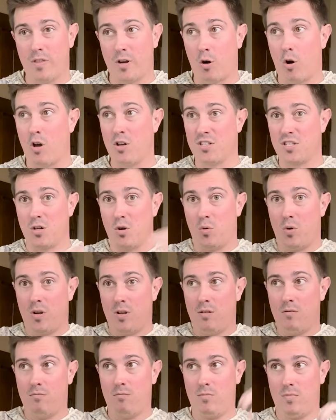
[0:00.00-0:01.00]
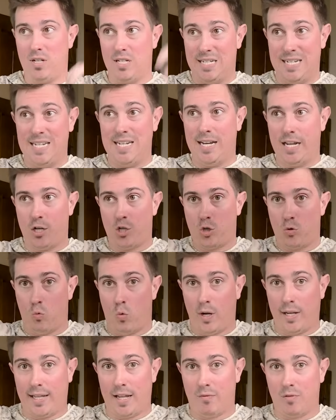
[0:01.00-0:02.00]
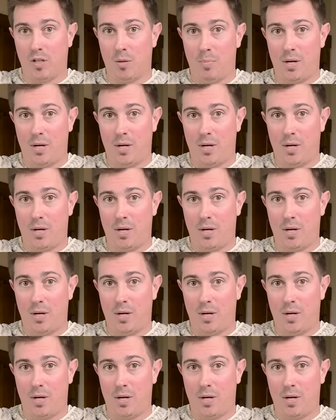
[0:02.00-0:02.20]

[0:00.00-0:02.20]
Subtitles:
they're also de-niched one level